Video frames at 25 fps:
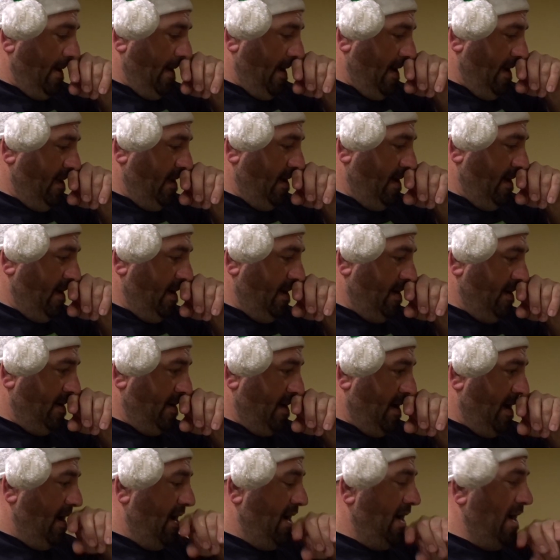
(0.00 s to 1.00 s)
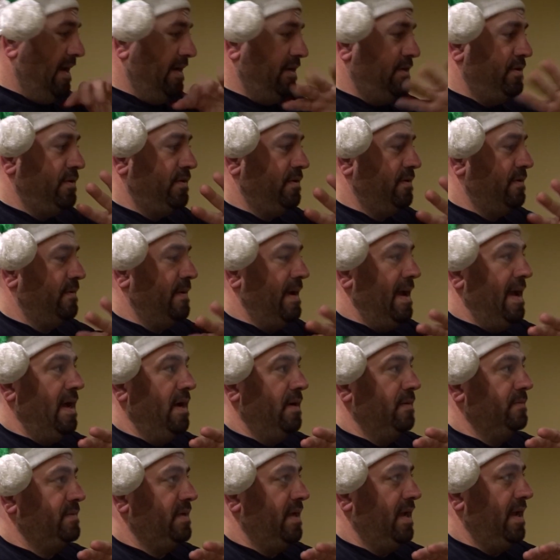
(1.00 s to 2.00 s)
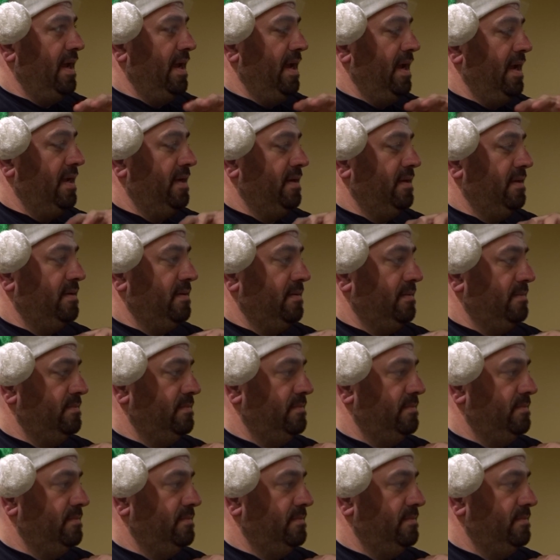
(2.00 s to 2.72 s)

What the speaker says: And then I turned around and